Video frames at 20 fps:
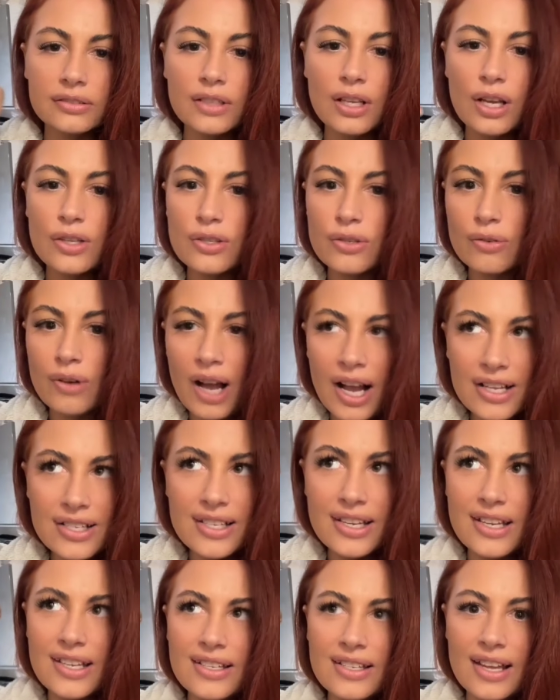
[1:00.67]
So as
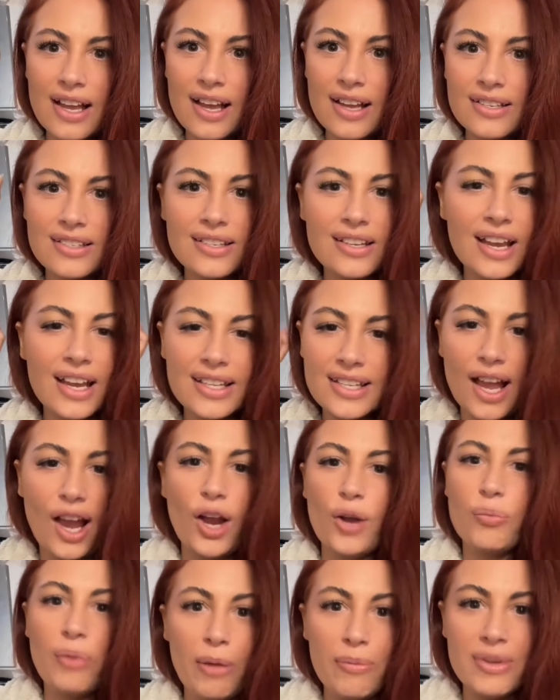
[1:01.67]
he says, it's
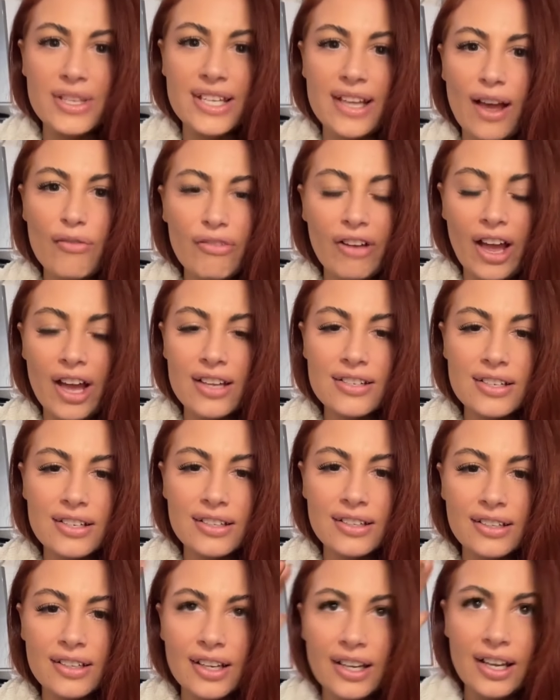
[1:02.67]
how babies get fed.
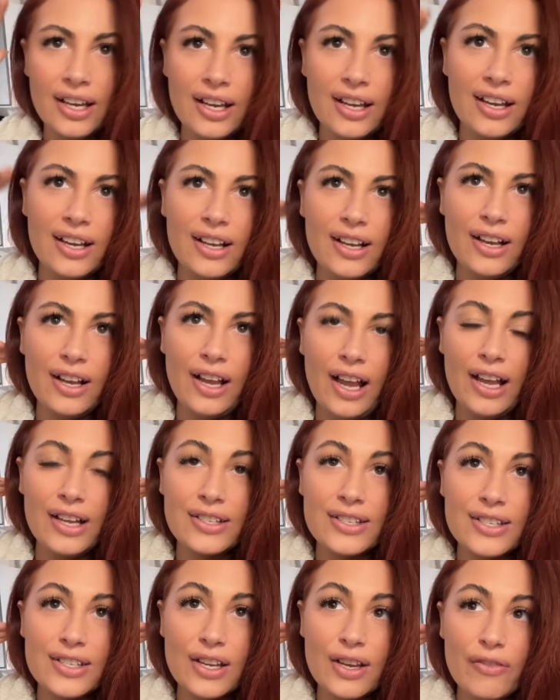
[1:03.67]

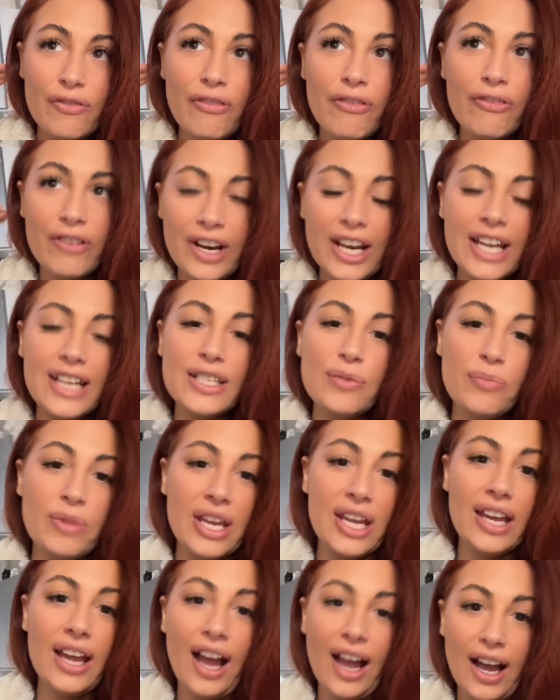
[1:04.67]
It's funny to
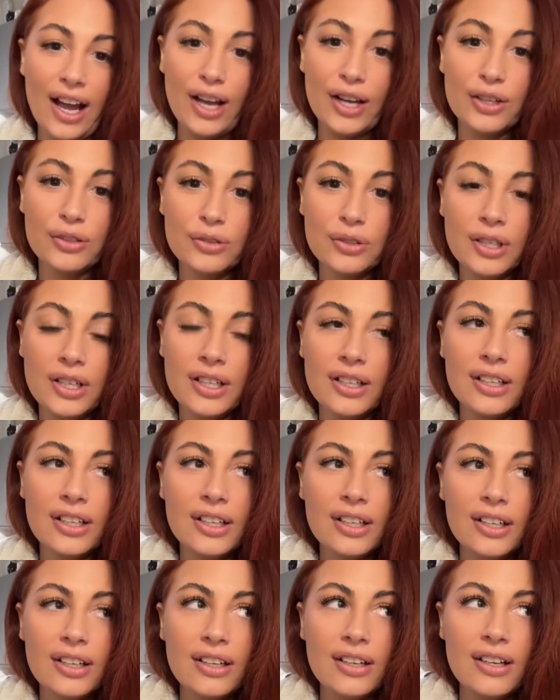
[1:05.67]
me how
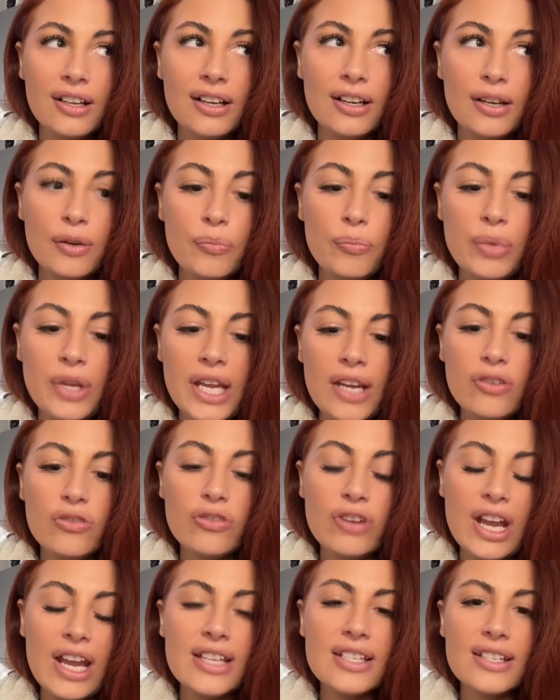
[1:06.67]
being
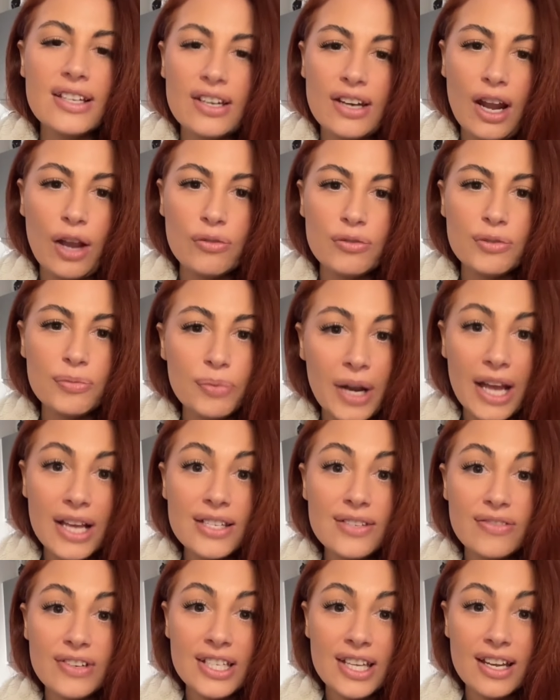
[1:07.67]
raised around
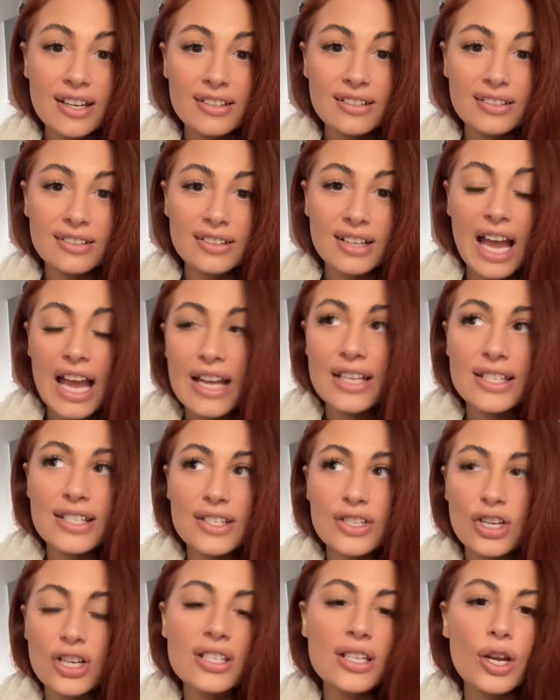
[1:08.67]
breastfeeding,
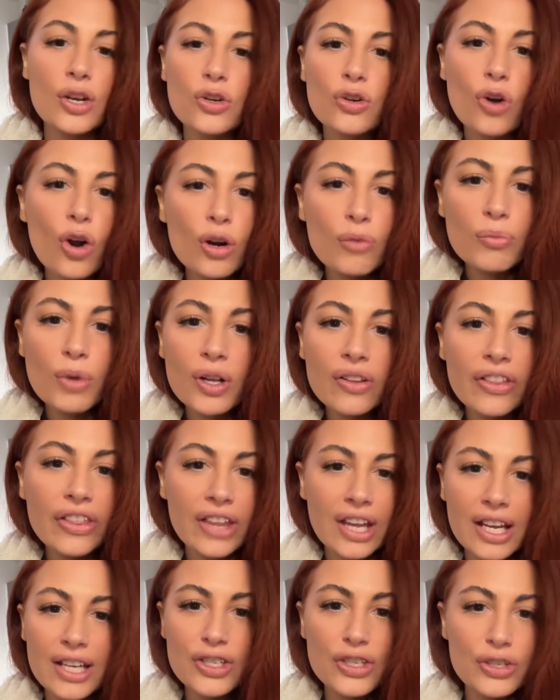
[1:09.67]
it's just a normal
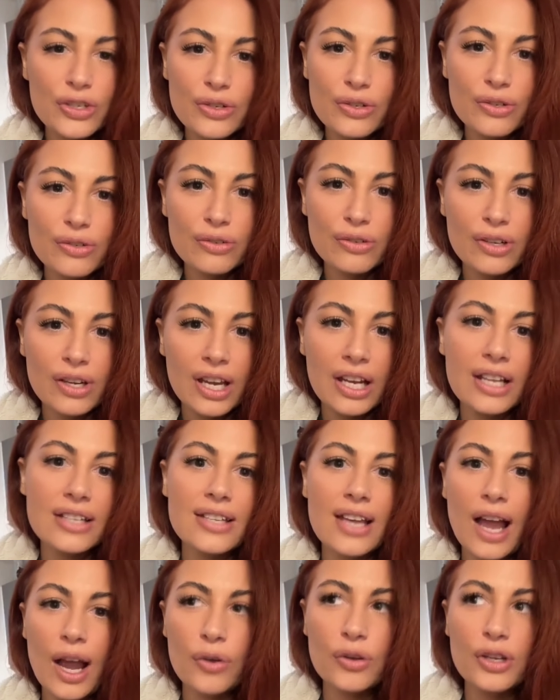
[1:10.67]
thing to do, and it's
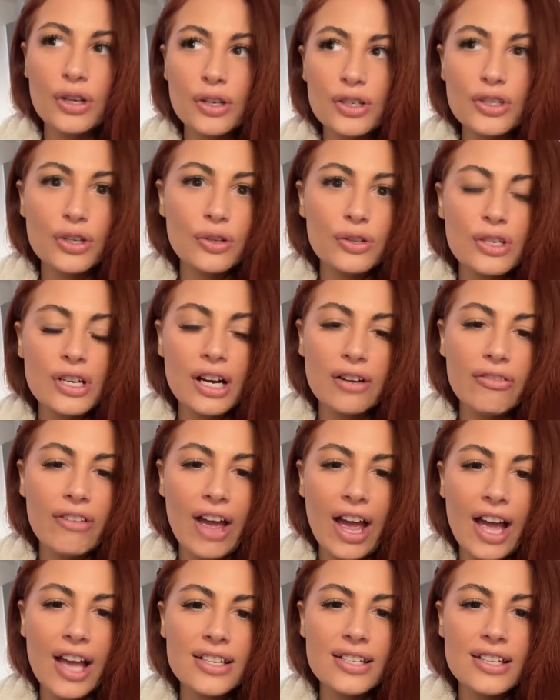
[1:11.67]
how your children are
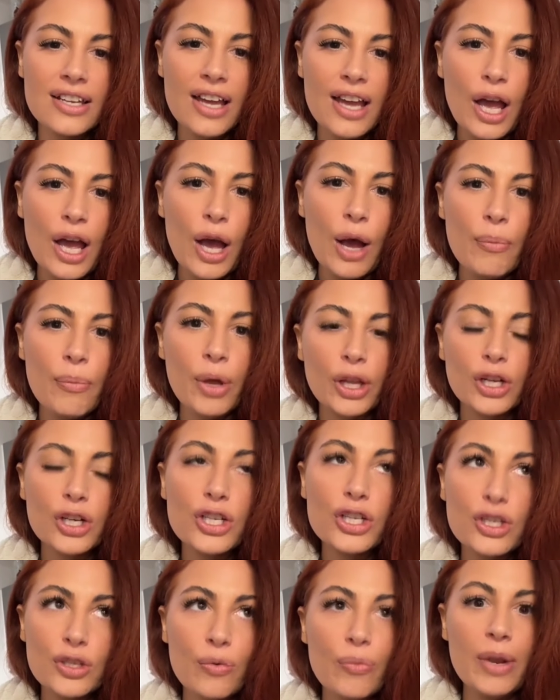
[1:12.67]
fed. But there's
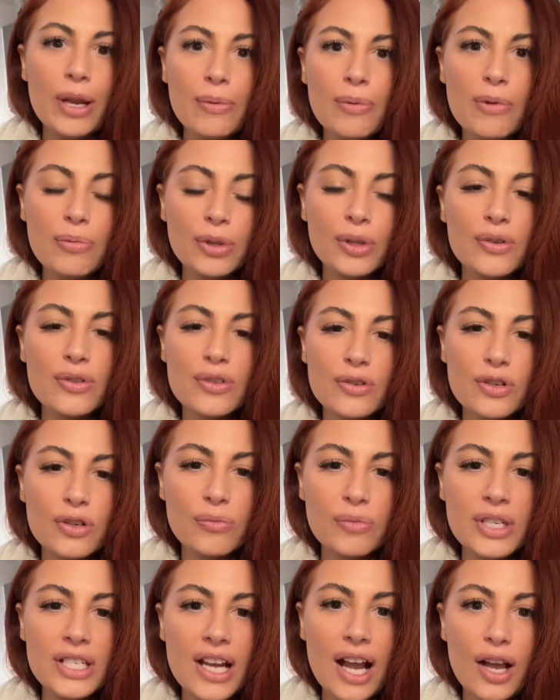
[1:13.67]
so many people on social
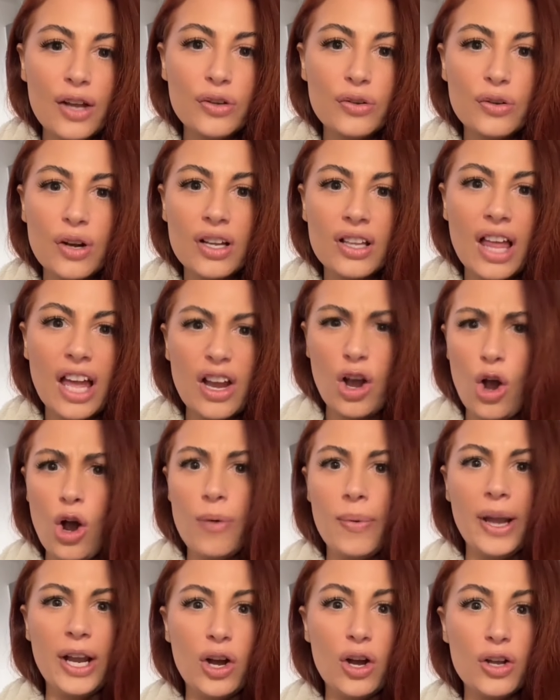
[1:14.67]
media who are like, oh
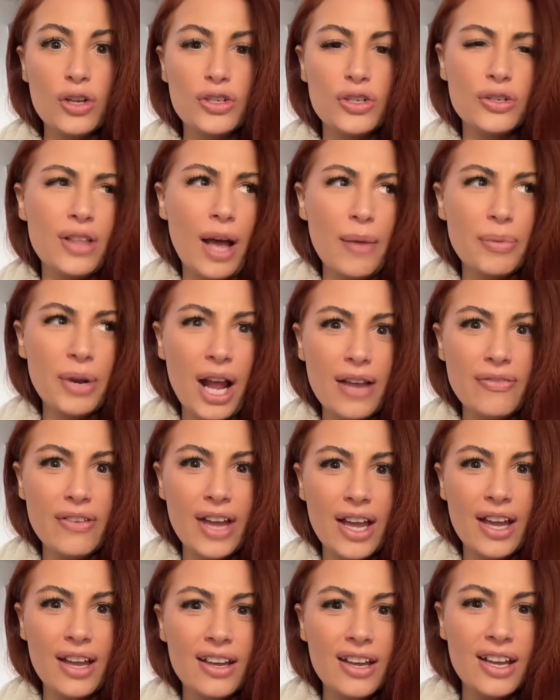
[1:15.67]
my god, do that in
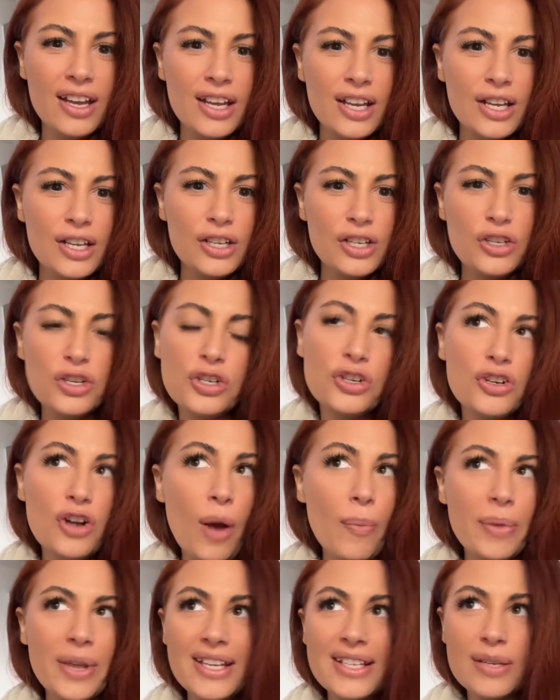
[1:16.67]
private. You should
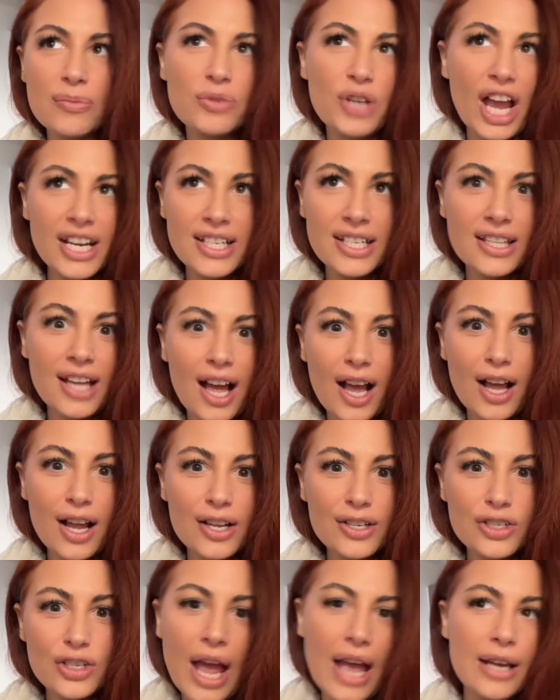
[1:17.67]
not be subjecting
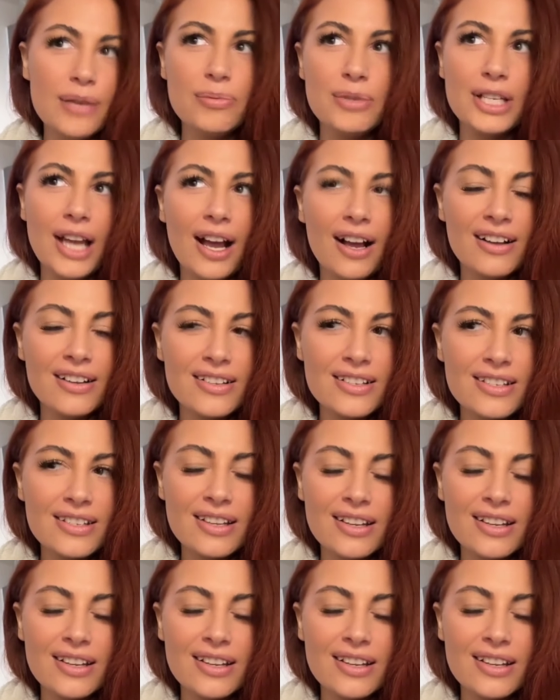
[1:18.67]
that to anybody else.